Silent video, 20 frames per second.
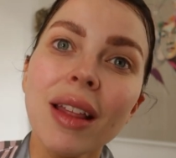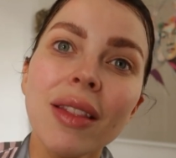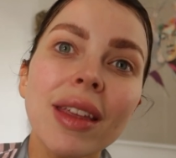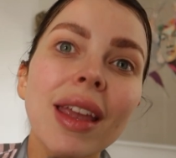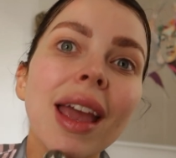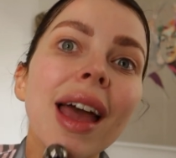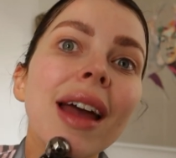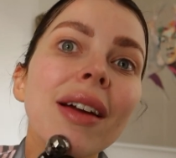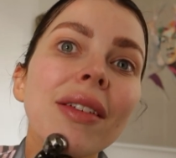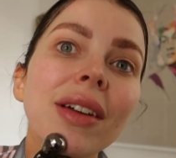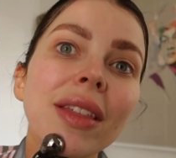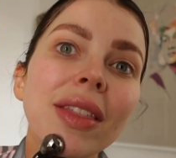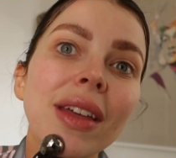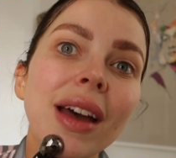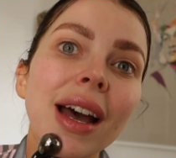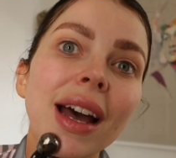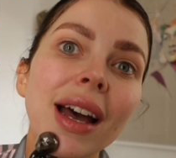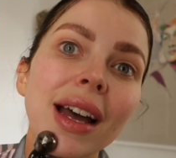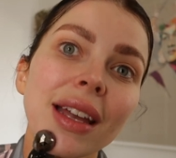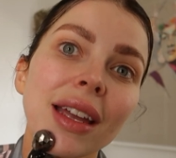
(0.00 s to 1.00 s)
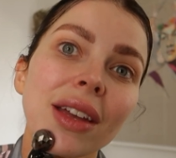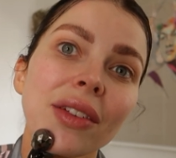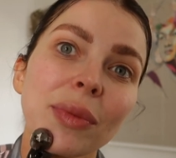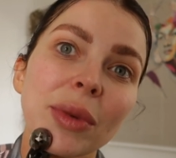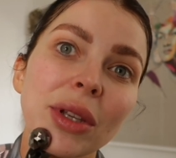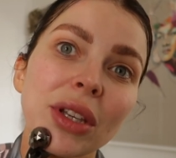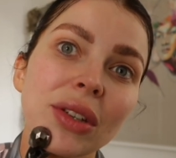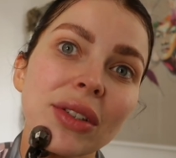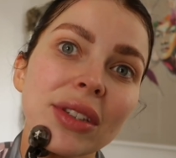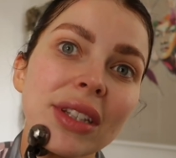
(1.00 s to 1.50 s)
The area that I have
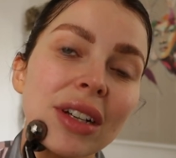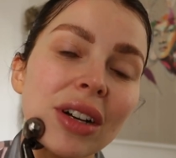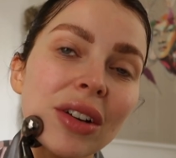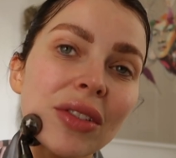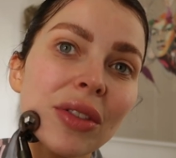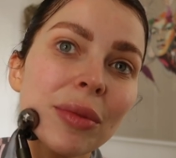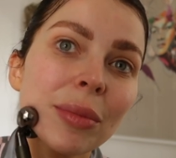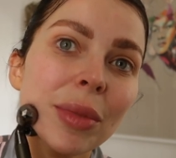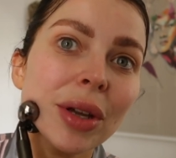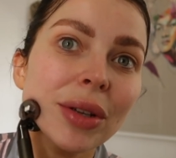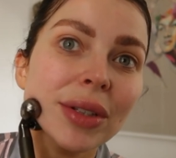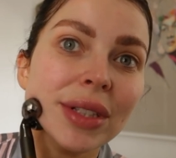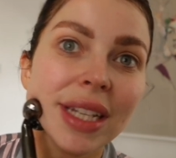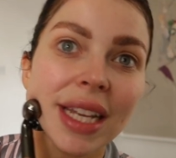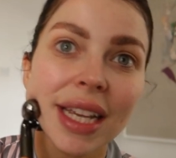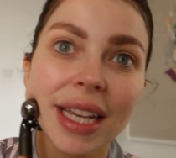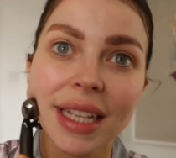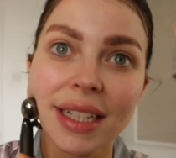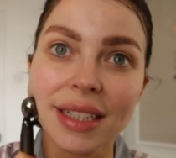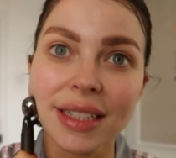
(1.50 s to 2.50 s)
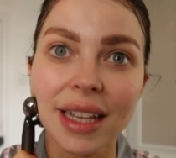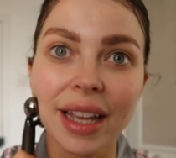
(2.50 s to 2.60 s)
been using it on the most is,